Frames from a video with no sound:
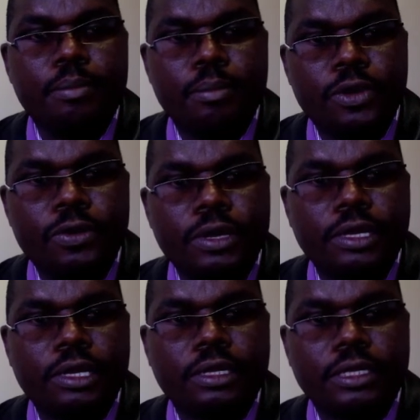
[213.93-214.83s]

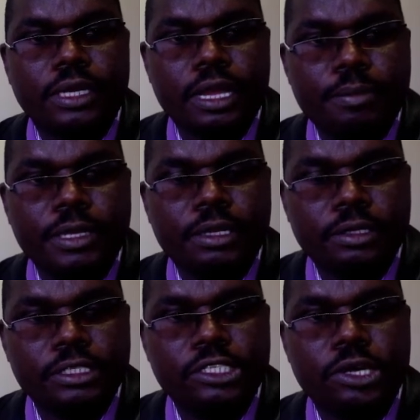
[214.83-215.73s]
More coming
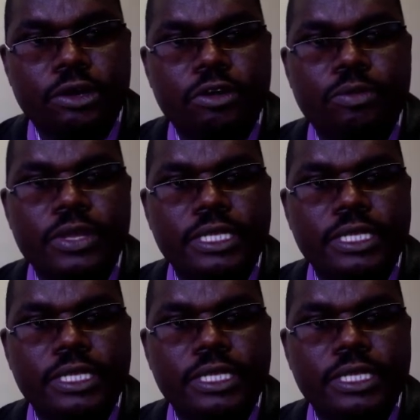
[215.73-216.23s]
close to home,